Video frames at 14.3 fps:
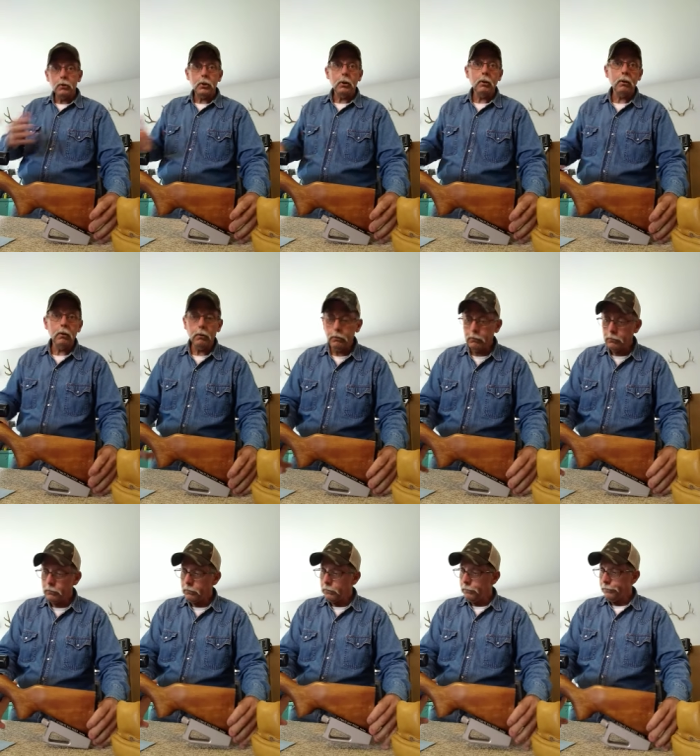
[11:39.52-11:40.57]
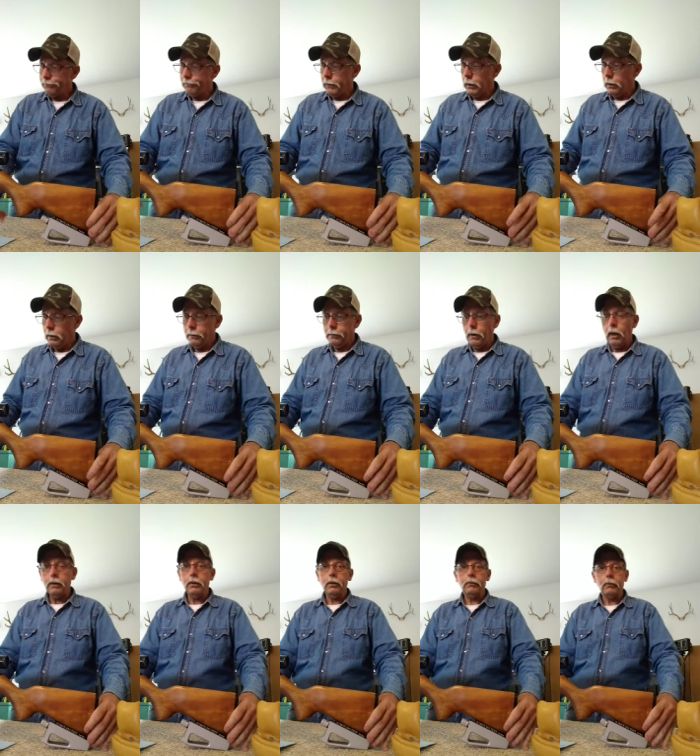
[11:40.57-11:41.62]
shooters, you know, it's
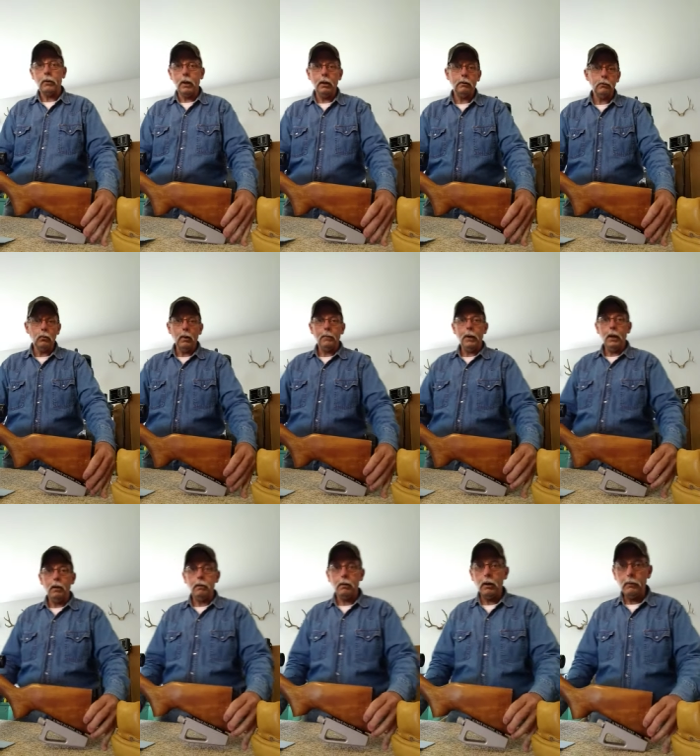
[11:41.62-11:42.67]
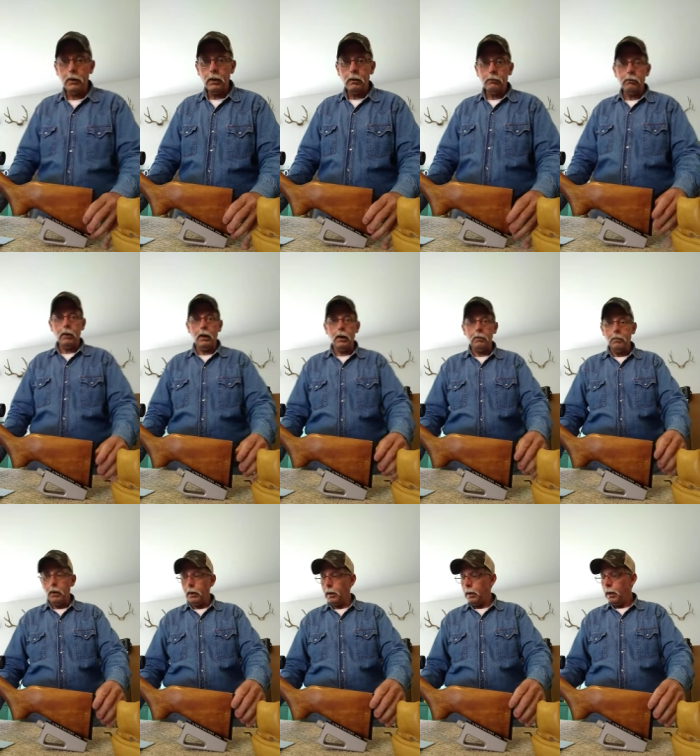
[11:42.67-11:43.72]
not just for kids and women either. I mean, it's for
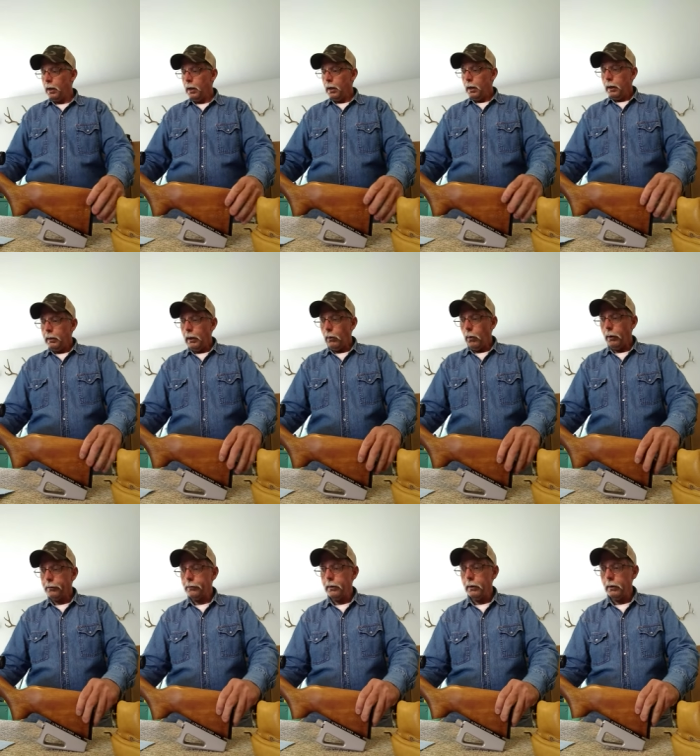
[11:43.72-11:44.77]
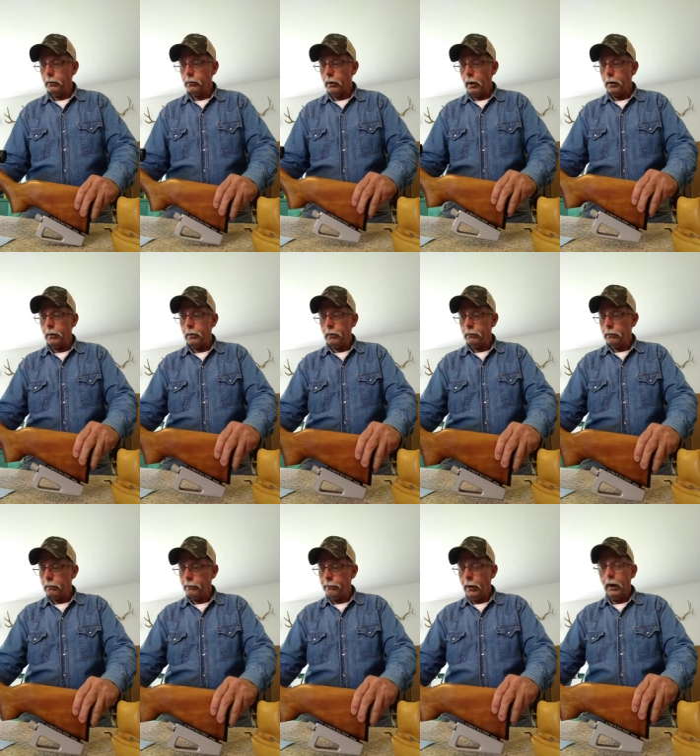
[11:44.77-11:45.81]
anybody that wants to try to
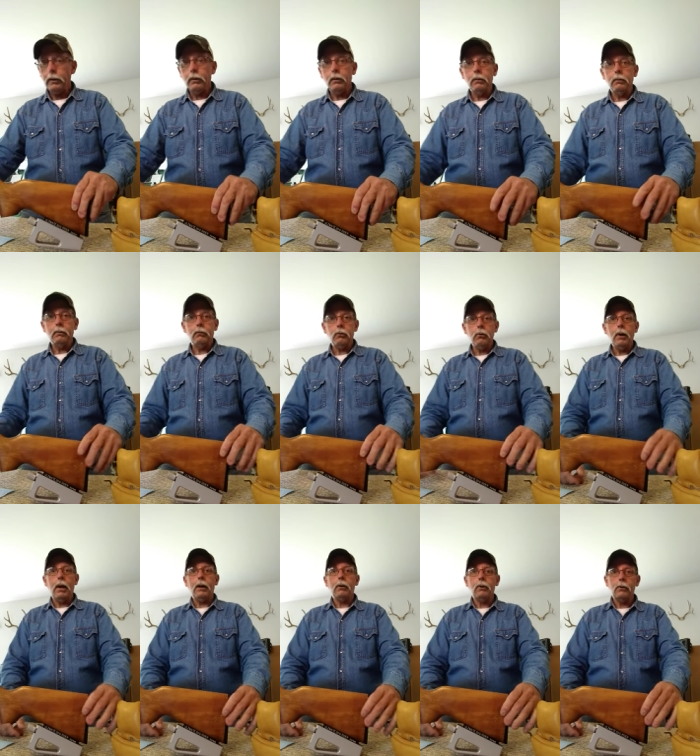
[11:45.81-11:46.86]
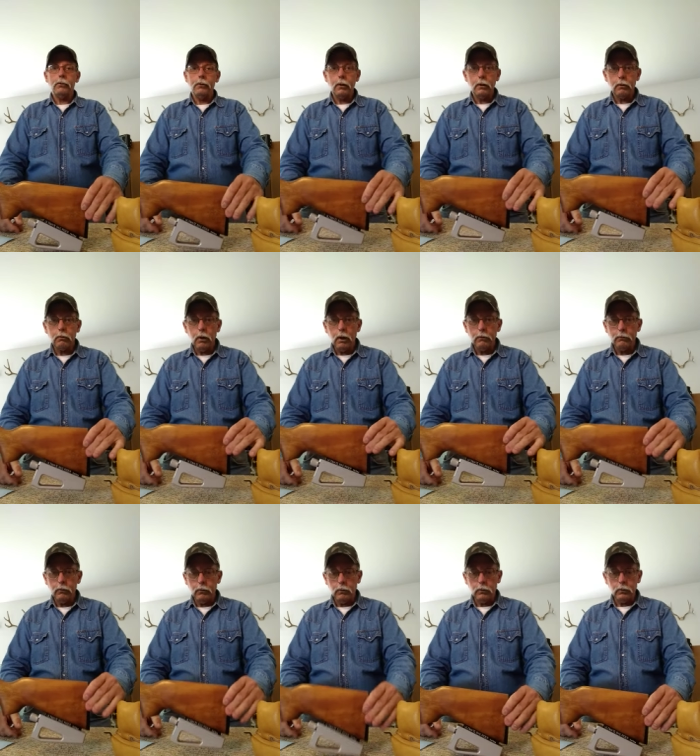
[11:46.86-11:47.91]
find the true accuracy of the
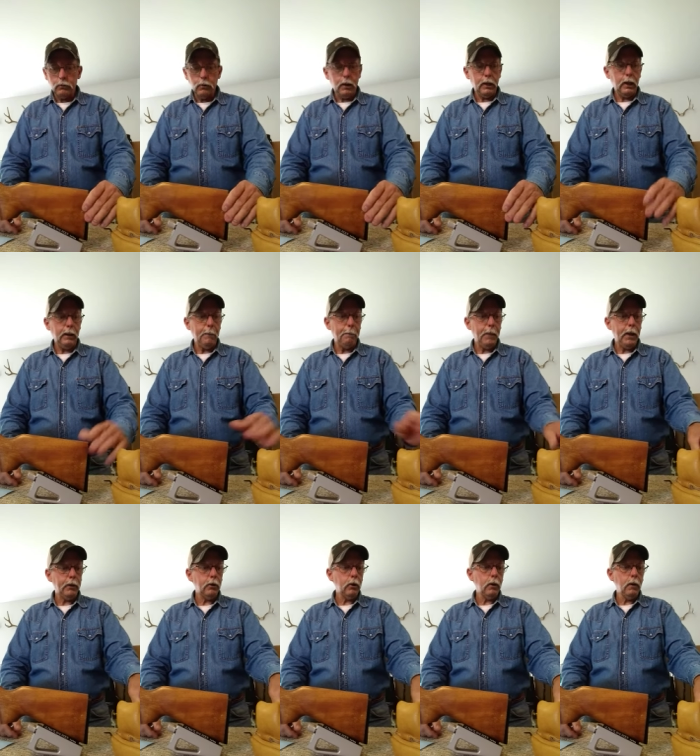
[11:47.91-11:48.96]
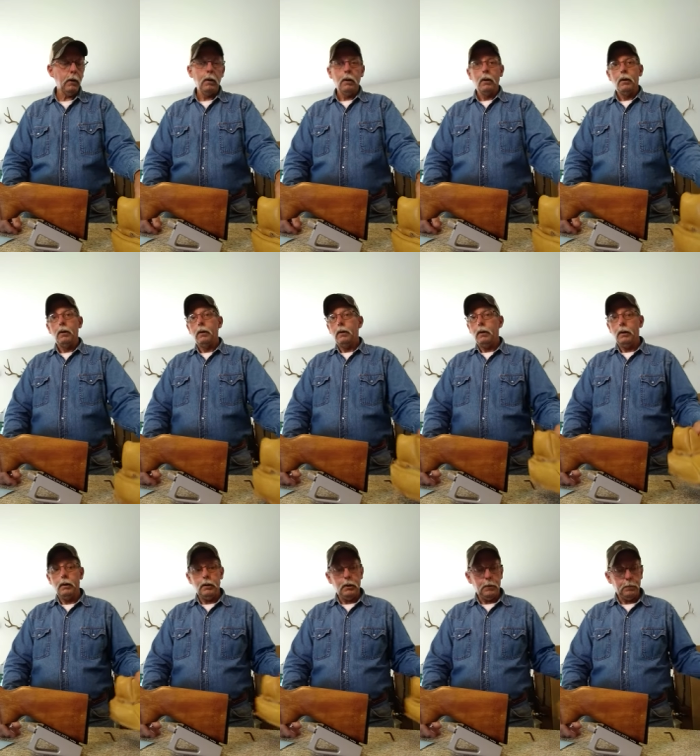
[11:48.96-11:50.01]
rifle, and try to get better,
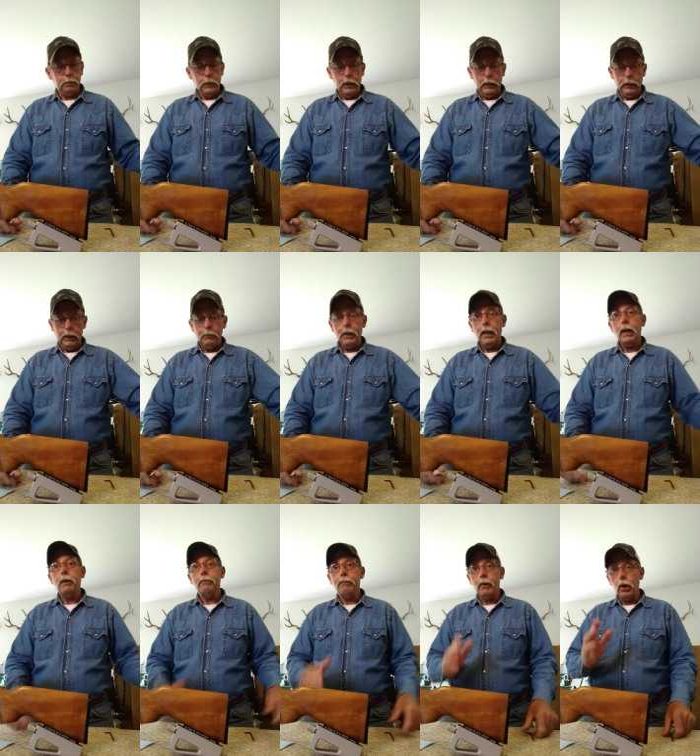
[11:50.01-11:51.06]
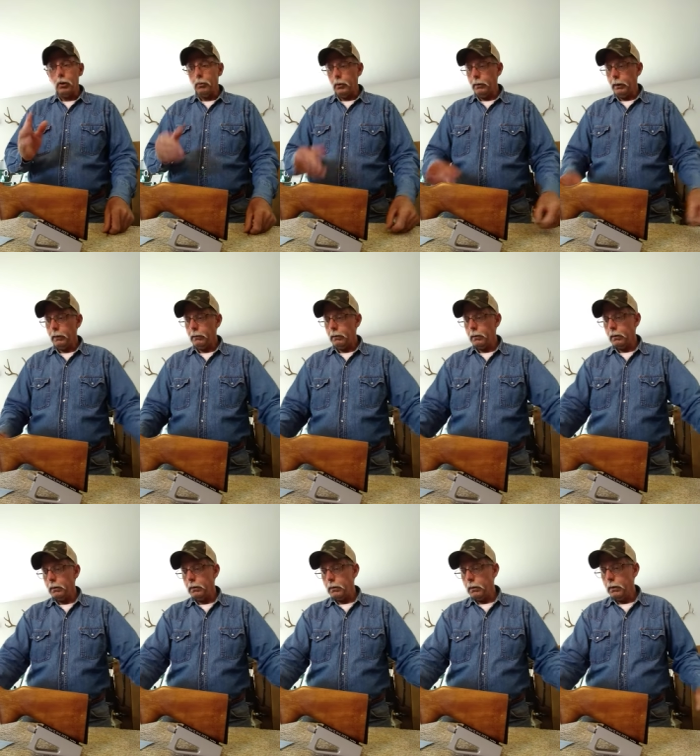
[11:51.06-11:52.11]
um, eliminate a variable. That
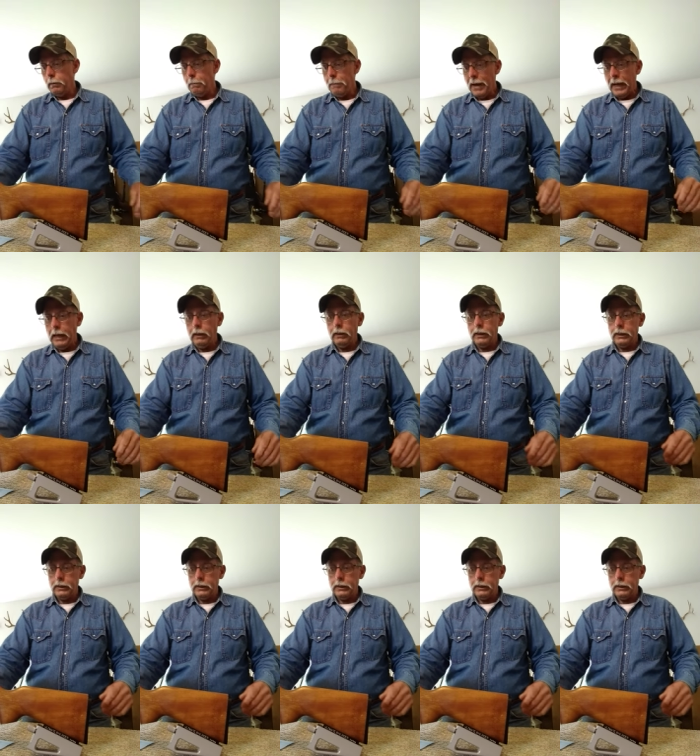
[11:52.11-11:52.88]
the, the main